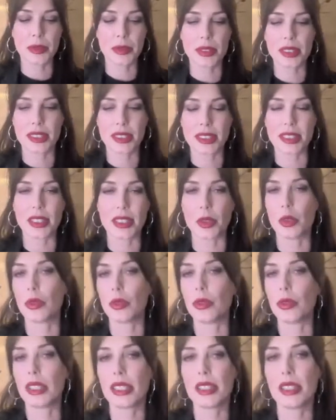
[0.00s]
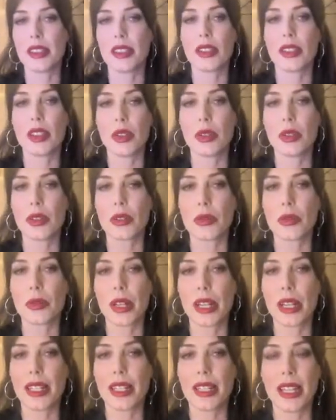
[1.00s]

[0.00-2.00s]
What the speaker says: was only in the lower right